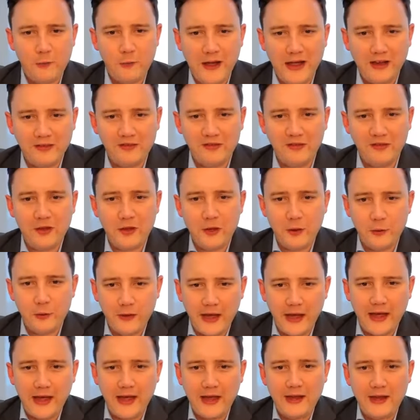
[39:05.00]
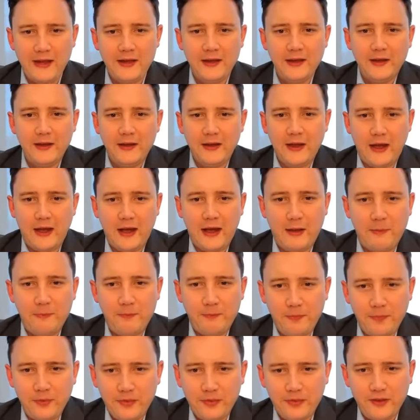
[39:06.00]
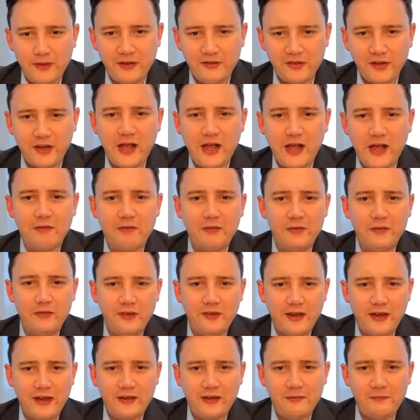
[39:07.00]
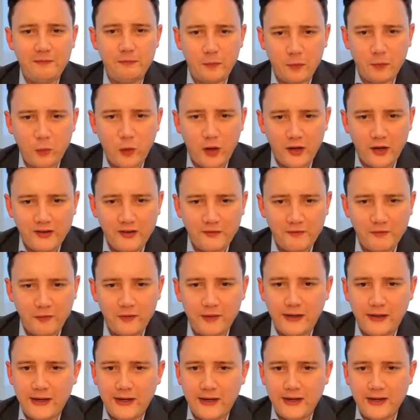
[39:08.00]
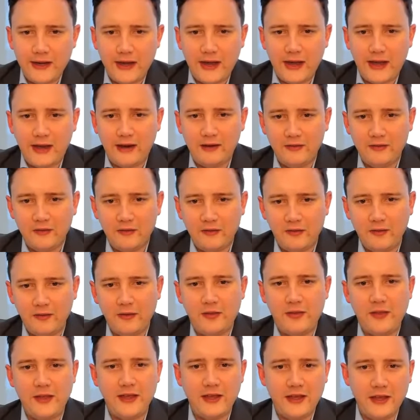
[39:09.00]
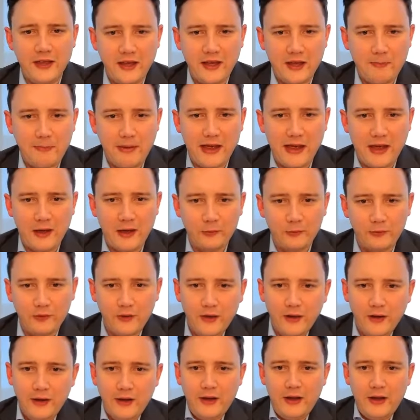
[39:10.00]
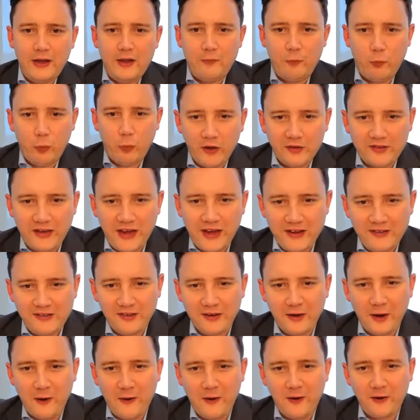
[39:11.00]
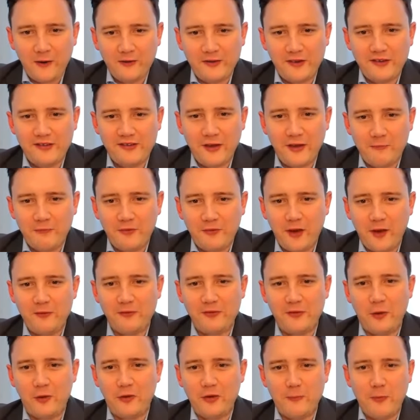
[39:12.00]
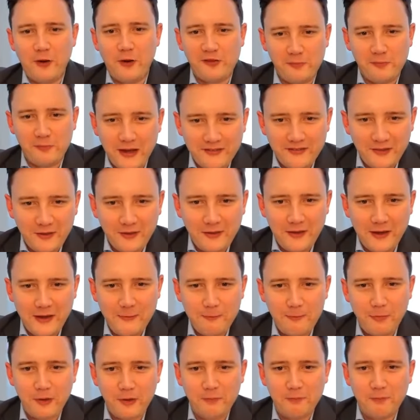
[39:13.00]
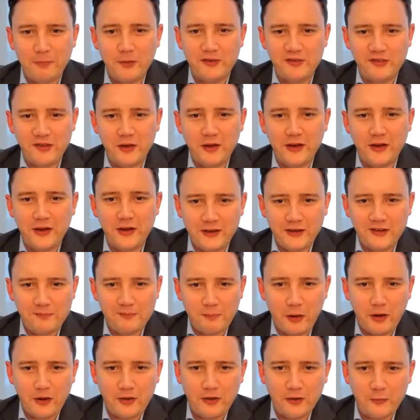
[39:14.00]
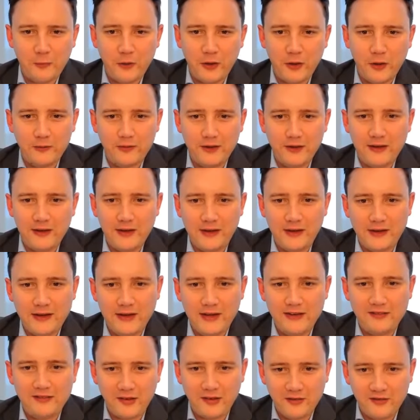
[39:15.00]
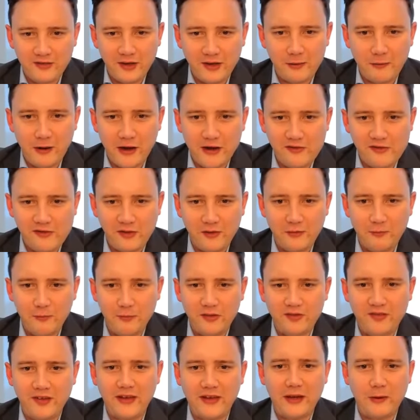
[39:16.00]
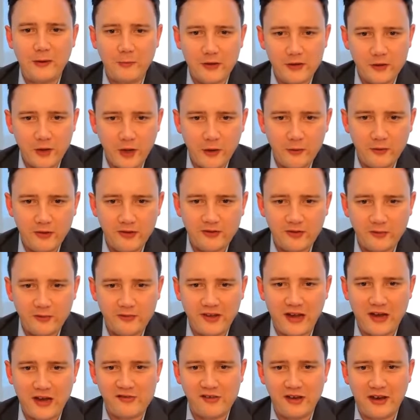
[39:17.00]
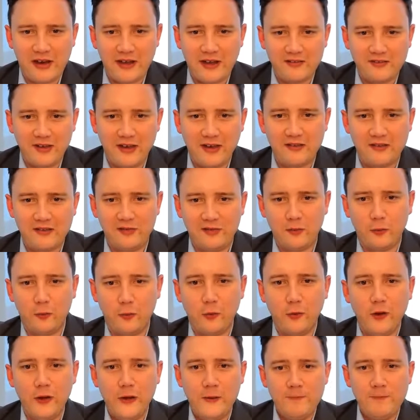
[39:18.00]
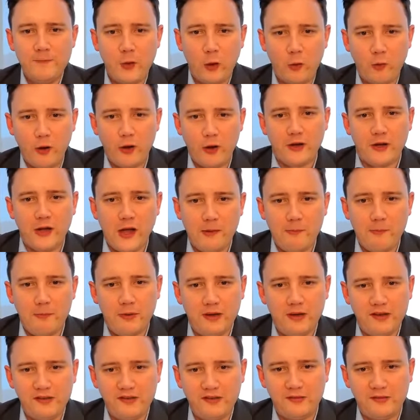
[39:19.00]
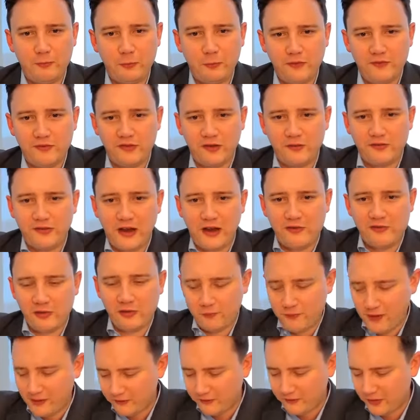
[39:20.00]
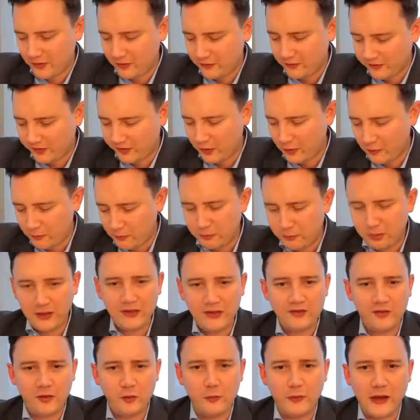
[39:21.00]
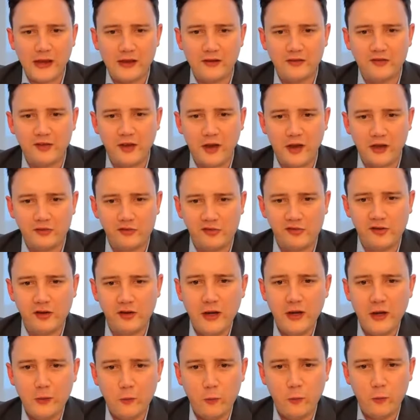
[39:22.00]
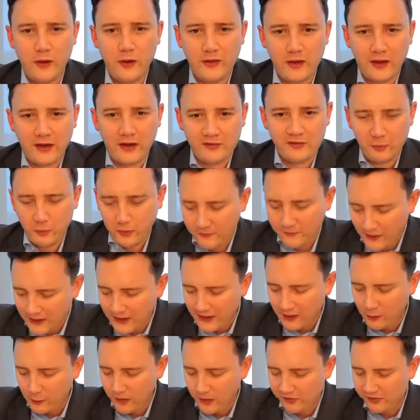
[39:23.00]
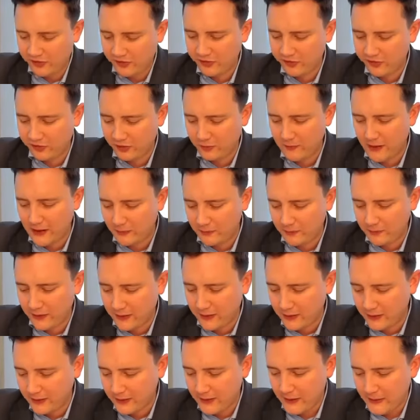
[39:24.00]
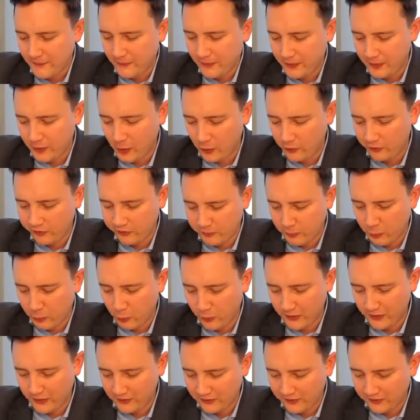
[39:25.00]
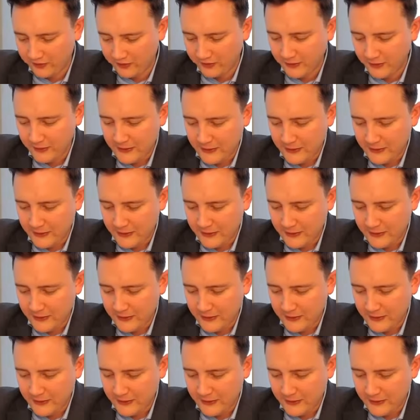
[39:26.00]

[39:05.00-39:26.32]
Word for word: US, the UK. Um, things are governed here quite differently. And thinking about worst case scenarios is sometimes not the most pleasant thing, but but certainly in this part of the world, it, it, needs consideration, particularly when you're owning substantial assets or or owning companies with substantial revenue. So please do get in touch with us with any questions surrounding those points.